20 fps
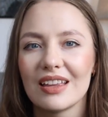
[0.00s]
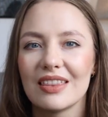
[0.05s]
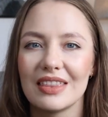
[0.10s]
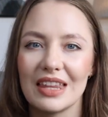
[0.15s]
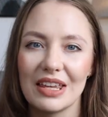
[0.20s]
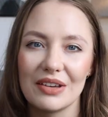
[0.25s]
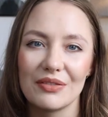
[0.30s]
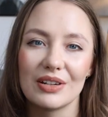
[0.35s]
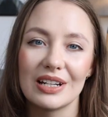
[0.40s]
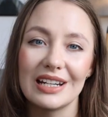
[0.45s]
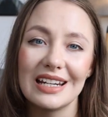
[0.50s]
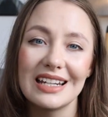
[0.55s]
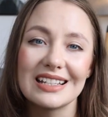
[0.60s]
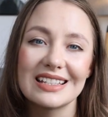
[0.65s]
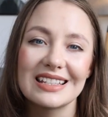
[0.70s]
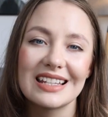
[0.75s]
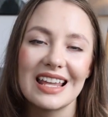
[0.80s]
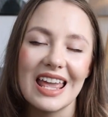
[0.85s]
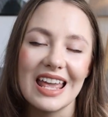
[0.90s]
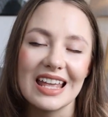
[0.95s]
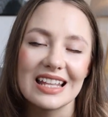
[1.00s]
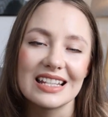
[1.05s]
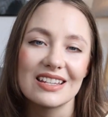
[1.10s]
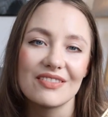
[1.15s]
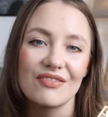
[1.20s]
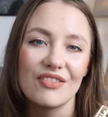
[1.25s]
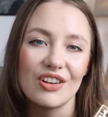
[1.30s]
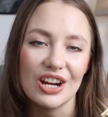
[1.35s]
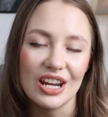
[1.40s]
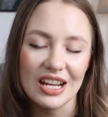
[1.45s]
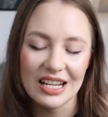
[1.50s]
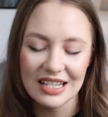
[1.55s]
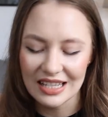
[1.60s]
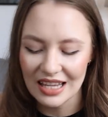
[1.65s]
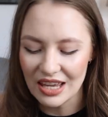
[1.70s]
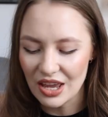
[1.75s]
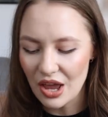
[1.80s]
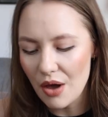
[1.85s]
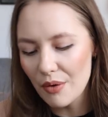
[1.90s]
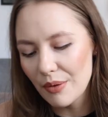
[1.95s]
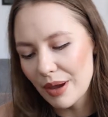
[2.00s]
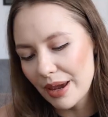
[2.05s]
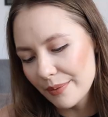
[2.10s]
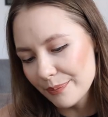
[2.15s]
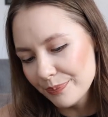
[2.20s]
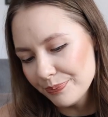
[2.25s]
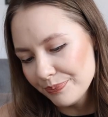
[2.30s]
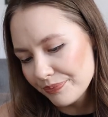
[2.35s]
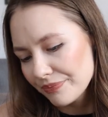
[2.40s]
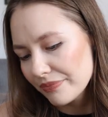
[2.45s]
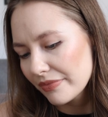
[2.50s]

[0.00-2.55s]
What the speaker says: the release. It's very easygoing.